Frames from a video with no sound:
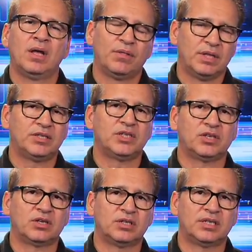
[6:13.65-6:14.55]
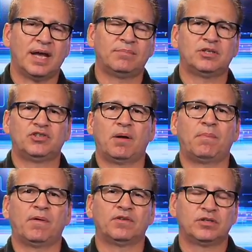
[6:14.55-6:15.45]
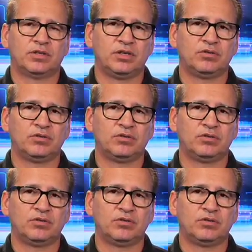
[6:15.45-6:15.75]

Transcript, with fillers: This is a good time to jump over to the